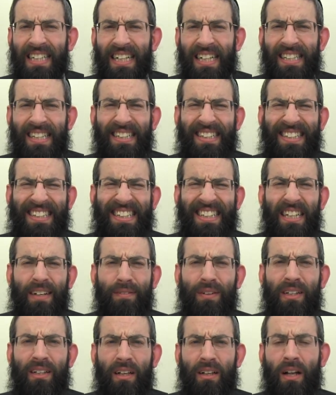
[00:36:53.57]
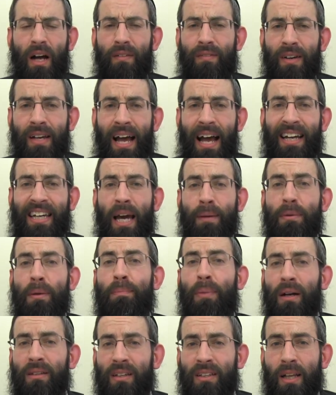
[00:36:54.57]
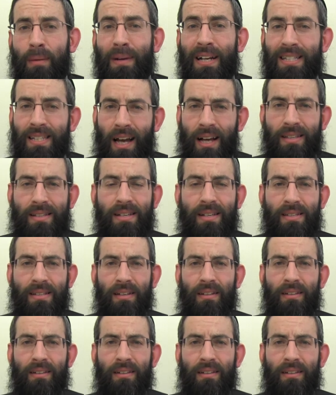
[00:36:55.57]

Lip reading: is it significant enough and can be batal to him and it's a chatzitza.